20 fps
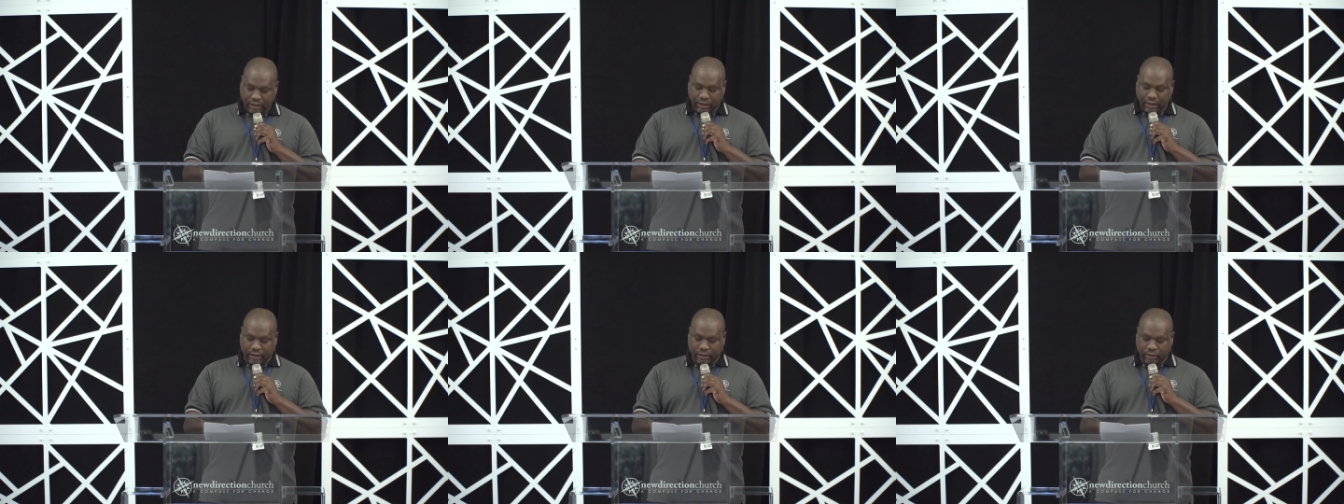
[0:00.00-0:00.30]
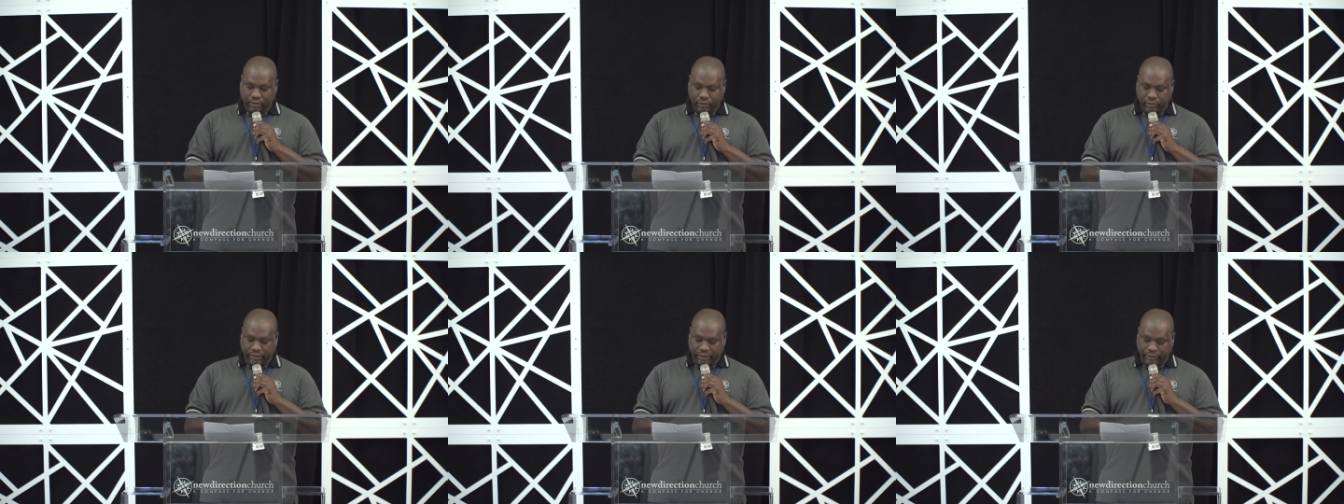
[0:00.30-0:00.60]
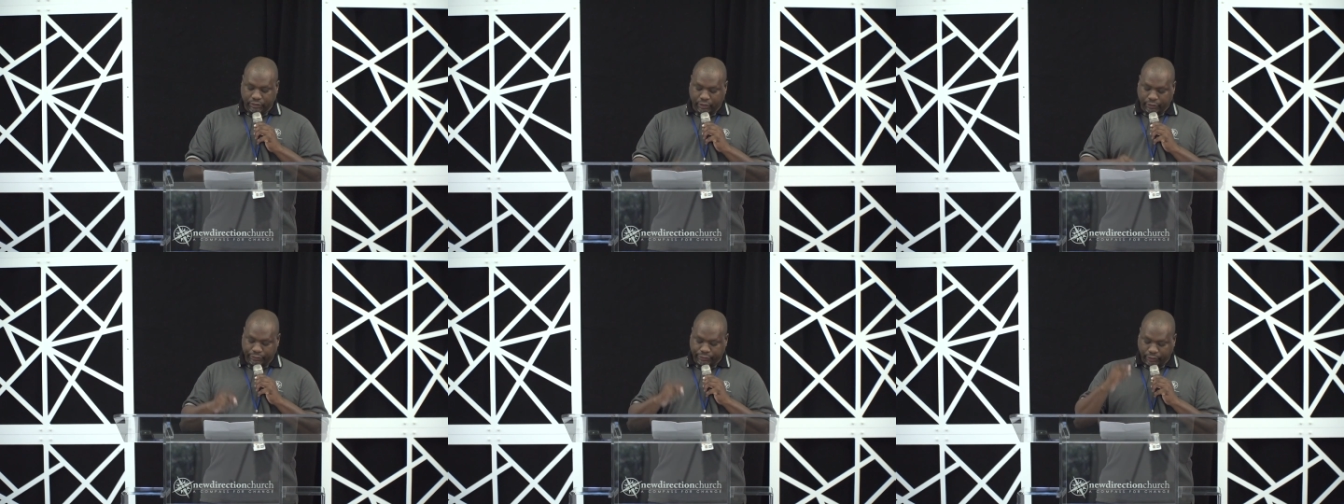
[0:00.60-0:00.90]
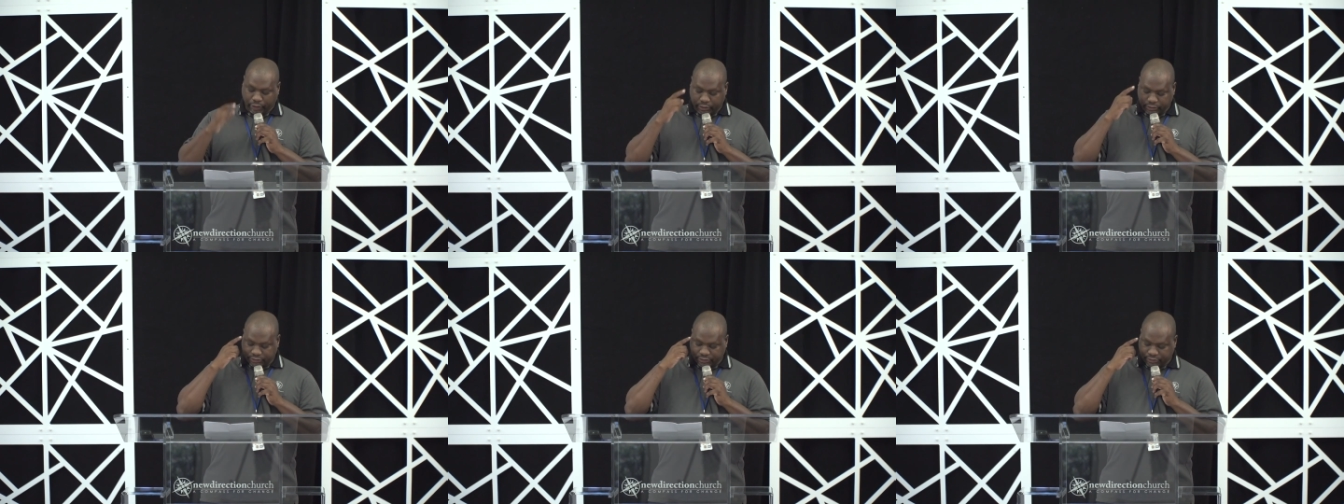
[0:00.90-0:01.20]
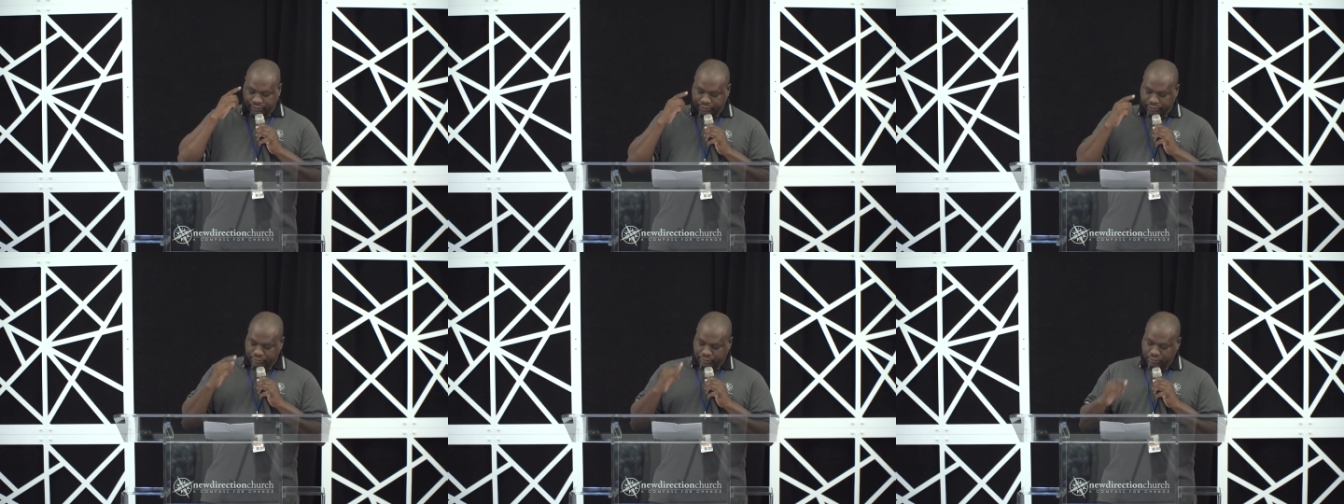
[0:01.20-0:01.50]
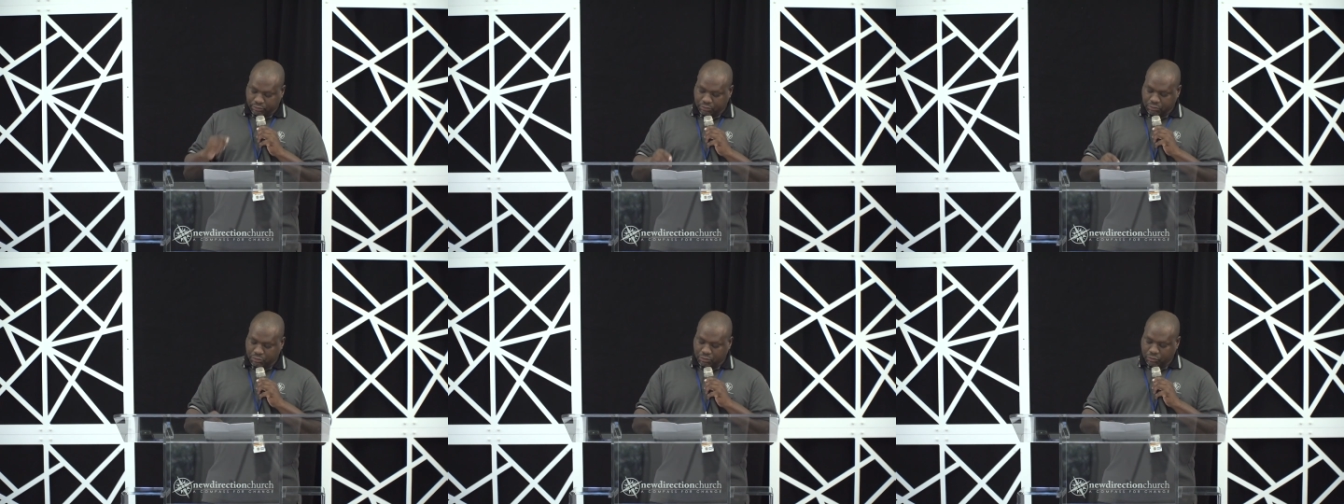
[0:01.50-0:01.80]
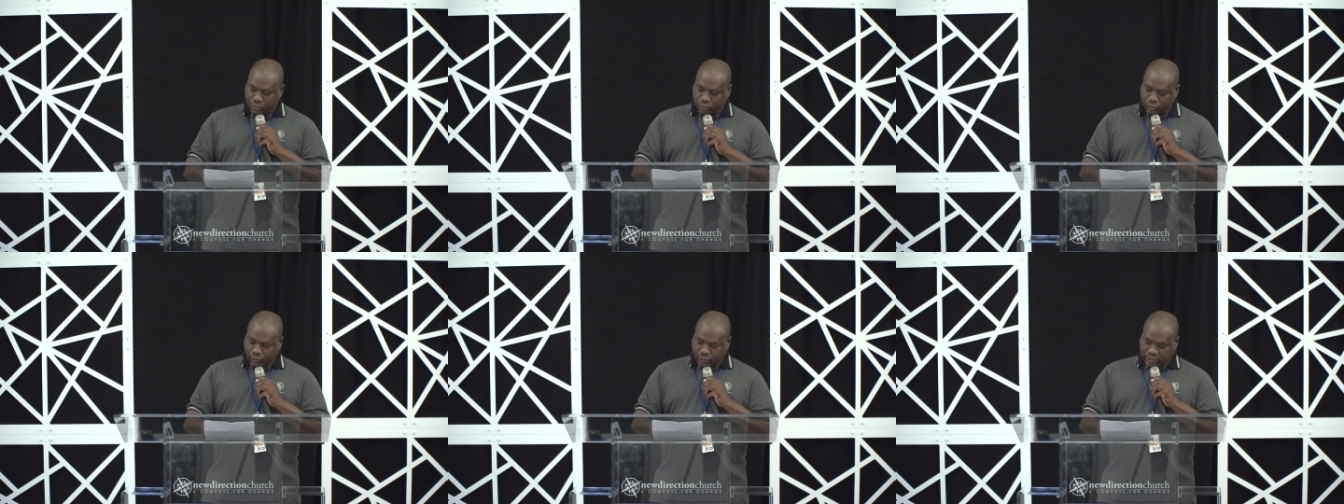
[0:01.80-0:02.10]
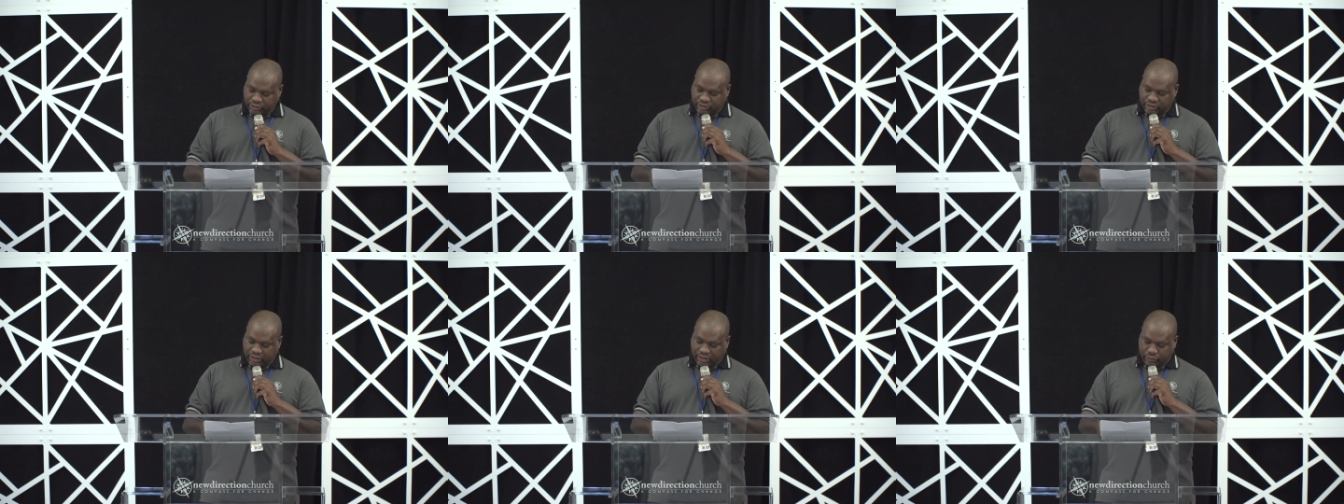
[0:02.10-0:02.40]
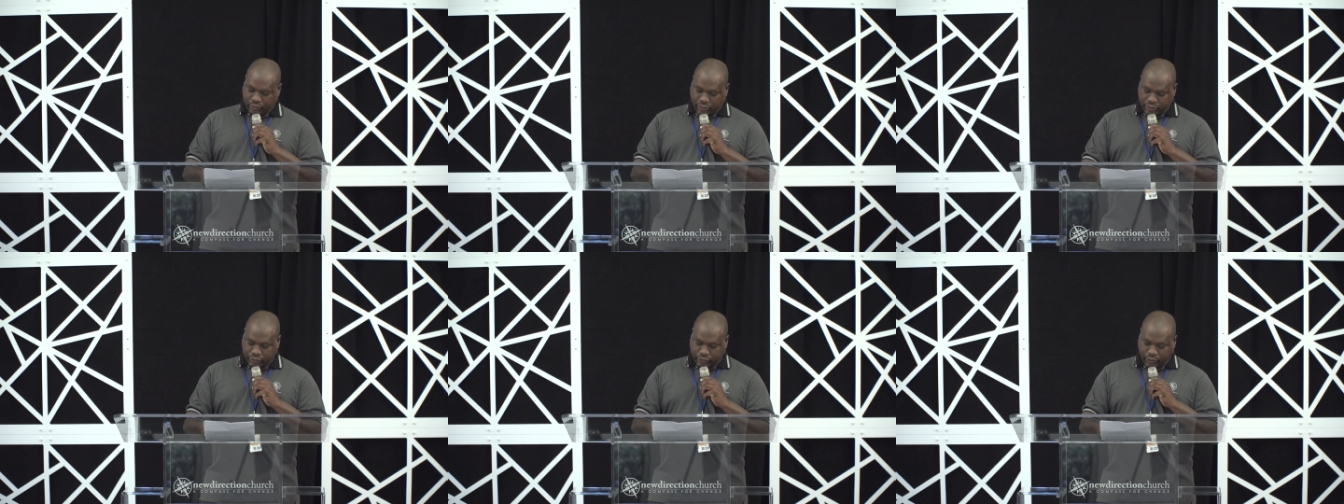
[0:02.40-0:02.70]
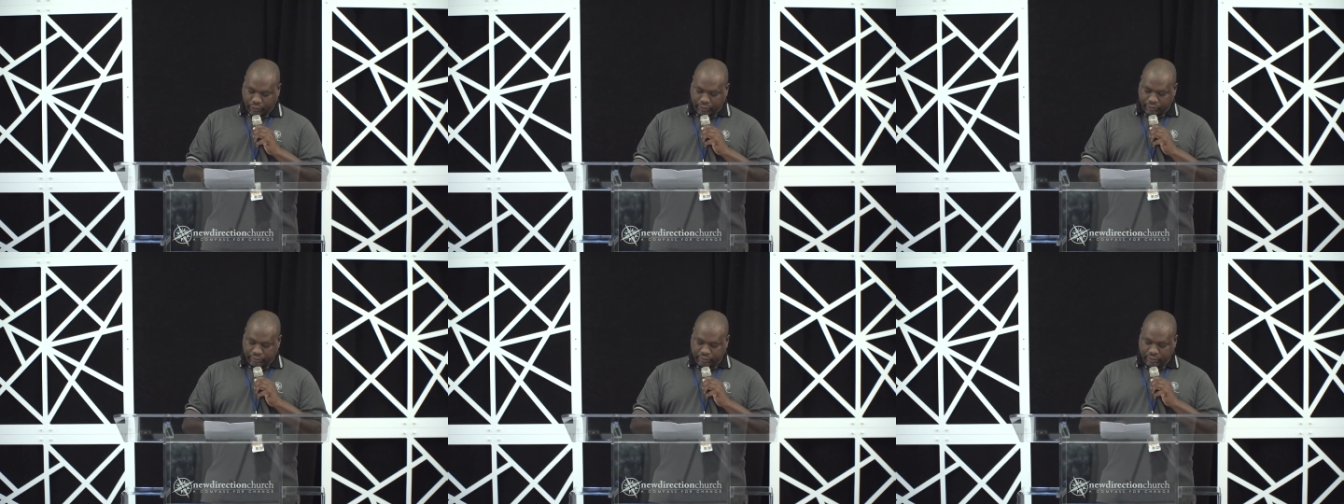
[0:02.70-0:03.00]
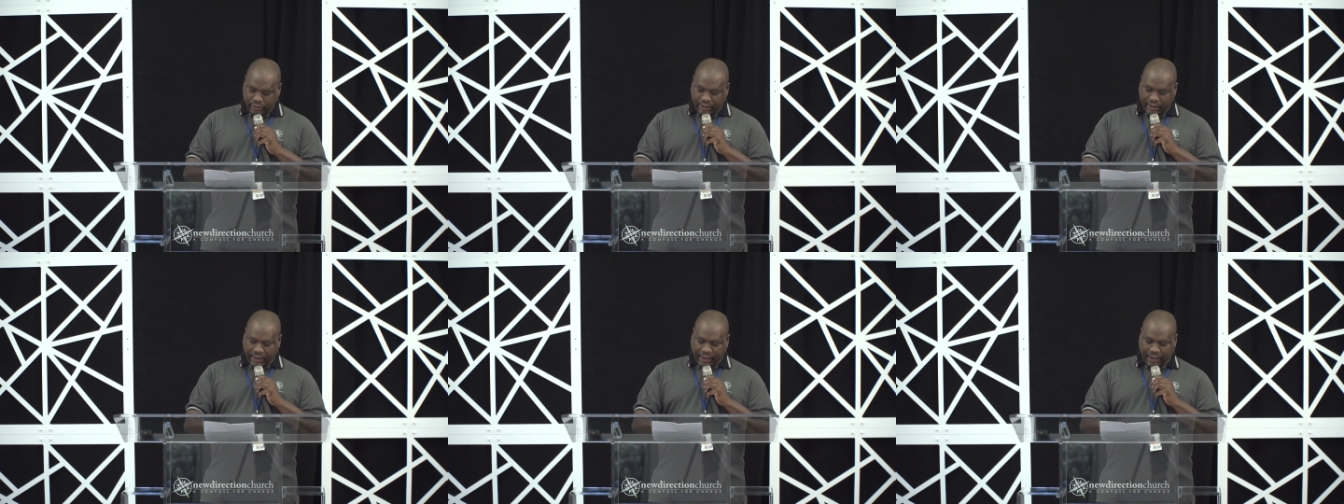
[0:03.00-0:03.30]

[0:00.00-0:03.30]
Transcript: including your thoughts, which in return